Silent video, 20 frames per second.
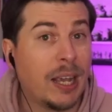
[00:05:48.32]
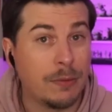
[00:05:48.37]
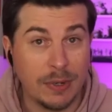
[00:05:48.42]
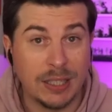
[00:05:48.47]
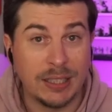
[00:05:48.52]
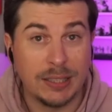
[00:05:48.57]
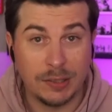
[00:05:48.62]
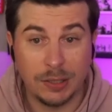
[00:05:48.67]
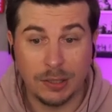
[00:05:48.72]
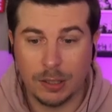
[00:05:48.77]
ready
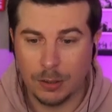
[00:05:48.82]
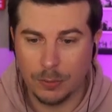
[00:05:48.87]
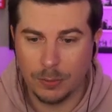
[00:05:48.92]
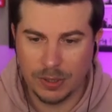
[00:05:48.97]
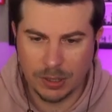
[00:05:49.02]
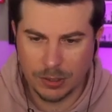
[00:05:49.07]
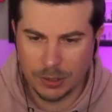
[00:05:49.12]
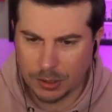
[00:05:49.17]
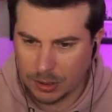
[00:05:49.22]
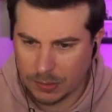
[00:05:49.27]
to go with the
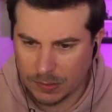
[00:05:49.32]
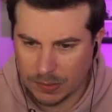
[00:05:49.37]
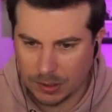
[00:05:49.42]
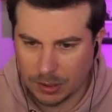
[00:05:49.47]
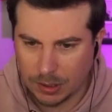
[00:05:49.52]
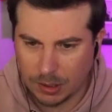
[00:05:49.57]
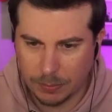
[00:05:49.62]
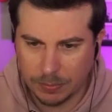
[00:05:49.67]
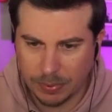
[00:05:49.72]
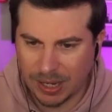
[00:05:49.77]

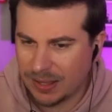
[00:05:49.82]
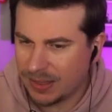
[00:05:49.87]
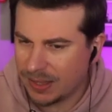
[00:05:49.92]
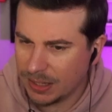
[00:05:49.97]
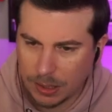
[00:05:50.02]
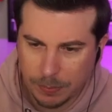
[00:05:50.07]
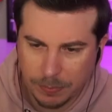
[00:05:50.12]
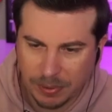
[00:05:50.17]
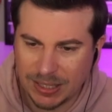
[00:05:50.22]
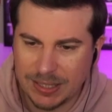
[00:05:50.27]
Jolteon. But I think the
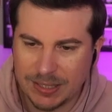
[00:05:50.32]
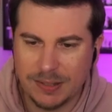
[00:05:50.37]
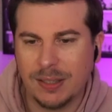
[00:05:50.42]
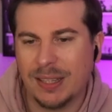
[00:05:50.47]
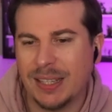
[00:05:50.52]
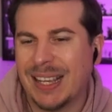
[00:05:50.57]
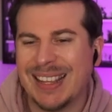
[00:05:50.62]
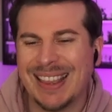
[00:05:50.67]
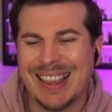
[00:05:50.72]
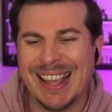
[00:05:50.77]
Blitzel,
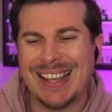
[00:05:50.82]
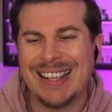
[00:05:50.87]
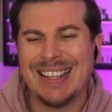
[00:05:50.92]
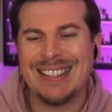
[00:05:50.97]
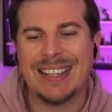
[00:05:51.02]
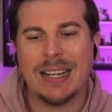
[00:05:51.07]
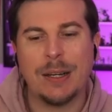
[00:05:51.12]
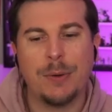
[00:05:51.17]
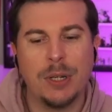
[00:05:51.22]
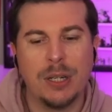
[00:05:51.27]
again, that is
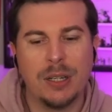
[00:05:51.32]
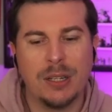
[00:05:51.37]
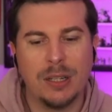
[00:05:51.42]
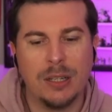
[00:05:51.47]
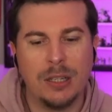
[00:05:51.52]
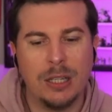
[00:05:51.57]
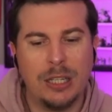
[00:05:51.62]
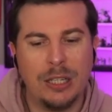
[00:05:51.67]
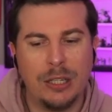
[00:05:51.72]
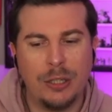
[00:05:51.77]
our
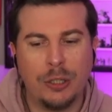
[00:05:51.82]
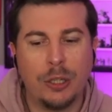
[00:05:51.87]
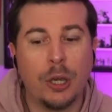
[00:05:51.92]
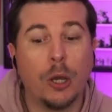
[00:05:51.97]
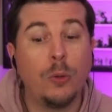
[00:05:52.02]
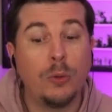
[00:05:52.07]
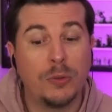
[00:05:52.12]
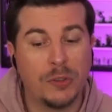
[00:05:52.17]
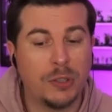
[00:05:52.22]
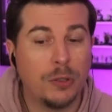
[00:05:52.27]

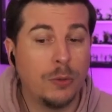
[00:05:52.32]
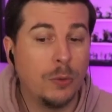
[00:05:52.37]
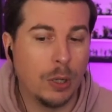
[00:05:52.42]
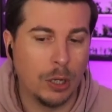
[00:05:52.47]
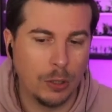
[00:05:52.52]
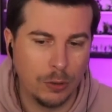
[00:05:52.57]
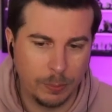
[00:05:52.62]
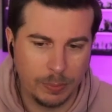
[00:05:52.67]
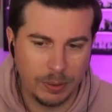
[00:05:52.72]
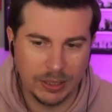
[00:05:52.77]
go-to
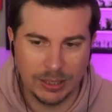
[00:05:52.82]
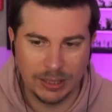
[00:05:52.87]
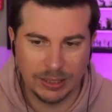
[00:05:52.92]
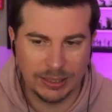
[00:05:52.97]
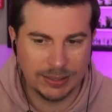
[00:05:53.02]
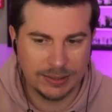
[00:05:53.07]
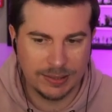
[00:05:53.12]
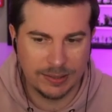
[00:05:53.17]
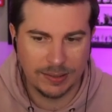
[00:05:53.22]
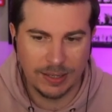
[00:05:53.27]
opener,
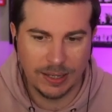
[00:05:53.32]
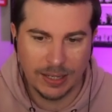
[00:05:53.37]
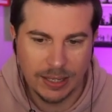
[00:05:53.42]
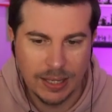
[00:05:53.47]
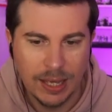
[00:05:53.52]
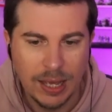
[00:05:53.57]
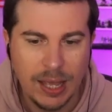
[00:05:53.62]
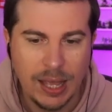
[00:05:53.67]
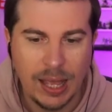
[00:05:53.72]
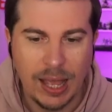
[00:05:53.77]
let's say.
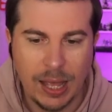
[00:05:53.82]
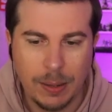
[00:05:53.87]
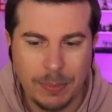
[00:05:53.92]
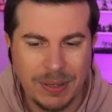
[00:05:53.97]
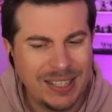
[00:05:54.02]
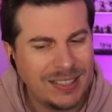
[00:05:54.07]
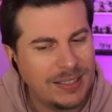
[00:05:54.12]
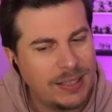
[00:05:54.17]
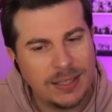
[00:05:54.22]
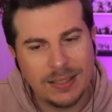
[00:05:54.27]

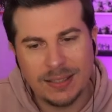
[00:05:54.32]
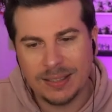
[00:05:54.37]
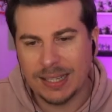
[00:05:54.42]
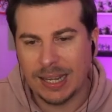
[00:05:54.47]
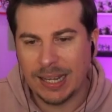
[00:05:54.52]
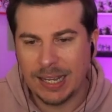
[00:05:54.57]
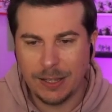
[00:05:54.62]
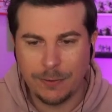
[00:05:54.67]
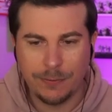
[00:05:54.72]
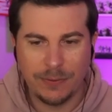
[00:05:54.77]
Because it's
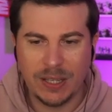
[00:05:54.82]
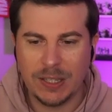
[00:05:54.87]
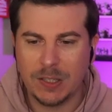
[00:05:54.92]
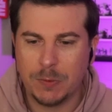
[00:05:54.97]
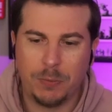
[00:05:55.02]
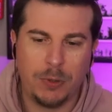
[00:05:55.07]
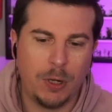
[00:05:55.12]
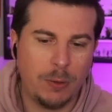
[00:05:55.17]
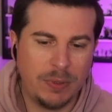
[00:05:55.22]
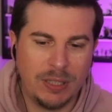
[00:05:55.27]
safe, it's
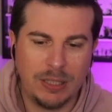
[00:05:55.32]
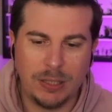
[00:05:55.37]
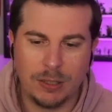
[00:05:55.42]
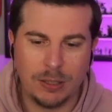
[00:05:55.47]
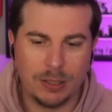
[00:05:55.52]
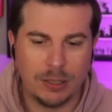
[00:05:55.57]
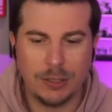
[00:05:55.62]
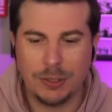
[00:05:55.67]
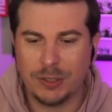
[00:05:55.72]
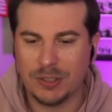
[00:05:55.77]
probably not
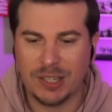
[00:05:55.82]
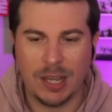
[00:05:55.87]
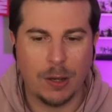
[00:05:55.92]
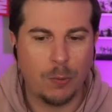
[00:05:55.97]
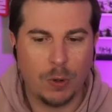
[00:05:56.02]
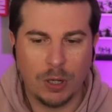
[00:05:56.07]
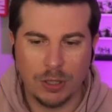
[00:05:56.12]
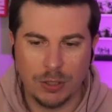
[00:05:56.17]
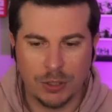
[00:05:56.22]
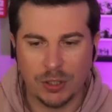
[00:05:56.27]
going to just get
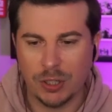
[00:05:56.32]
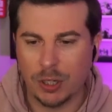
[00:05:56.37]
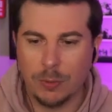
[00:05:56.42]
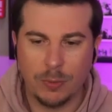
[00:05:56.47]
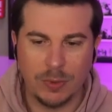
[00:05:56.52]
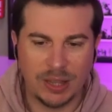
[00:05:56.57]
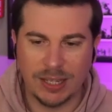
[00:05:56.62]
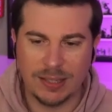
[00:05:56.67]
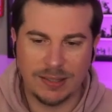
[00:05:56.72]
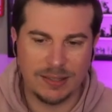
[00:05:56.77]
one shot with
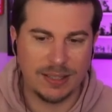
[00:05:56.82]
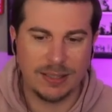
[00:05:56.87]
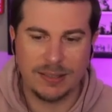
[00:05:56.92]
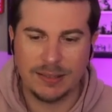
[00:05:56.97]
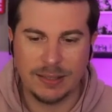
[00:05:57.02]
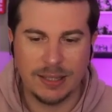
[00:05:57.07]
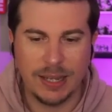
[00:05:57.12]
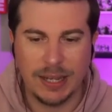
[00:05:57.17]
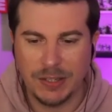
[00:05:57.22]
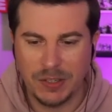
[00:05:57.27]
that
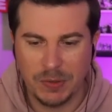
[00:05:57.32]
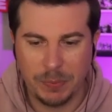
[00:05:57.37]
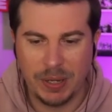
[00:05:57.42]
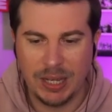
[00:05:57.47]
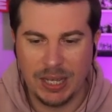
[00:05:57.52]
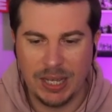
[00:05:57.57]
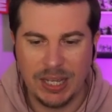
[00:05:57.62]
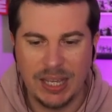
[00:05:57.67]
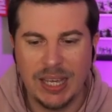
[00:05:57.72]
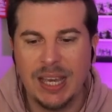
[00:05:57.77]
60
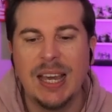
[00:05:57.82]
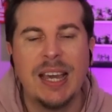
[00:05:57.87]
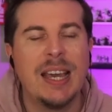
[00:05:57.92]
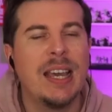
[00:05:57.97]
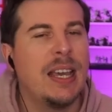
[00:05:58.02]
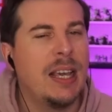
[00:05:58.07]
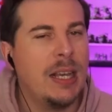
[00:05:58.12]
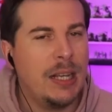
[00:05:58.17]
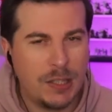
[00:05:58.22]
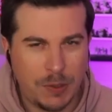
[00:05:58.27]
HP.
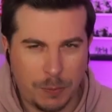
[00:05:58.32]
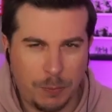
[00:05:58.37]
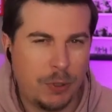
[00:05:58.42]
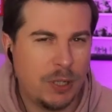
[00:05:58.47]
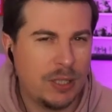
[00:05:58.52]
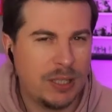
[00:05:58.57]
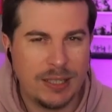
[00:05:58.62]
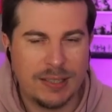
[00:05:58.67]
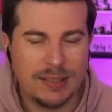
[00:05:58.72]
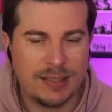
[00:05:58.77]
It's
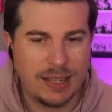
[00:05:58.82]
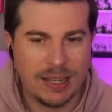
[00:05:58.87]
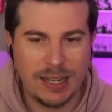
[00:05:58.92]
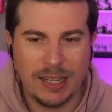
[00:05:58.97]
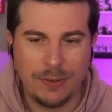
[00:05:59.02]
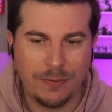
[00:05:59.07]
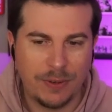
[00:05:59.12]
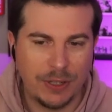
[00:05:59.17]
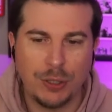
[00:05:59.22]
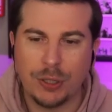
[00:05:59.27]
pretty
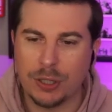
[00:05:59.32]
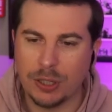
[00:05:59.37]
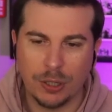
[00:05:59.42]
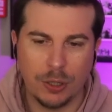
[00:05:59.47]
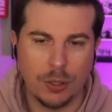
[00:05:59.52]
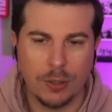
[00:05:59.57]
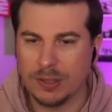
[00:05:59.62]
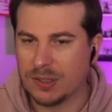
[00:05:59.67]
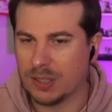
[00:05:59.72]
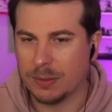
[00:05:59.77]
safe, and you can
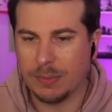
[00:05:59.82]
cause some